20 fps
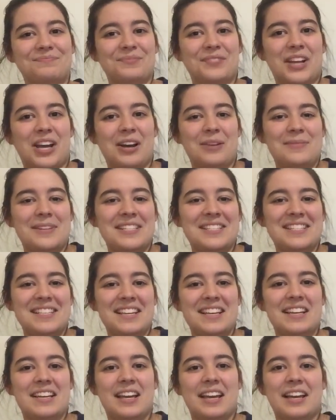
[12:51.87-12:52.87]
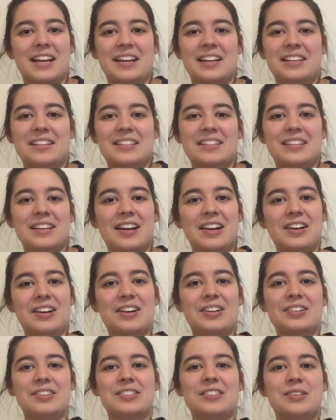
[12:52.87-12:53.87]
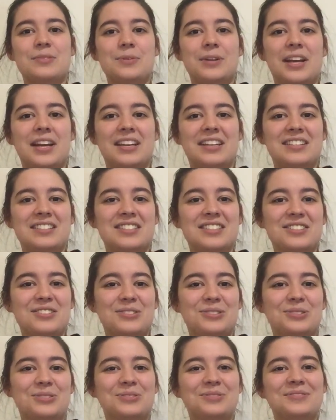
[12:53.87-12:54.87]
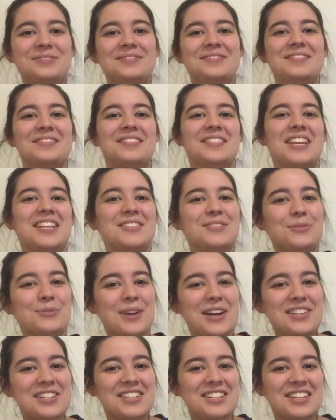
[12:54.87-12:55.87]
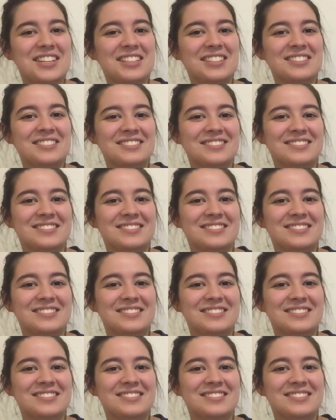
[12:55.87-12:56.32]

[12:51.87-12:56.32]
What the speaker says: comment it and I'll see what I can do. Thanks for watching.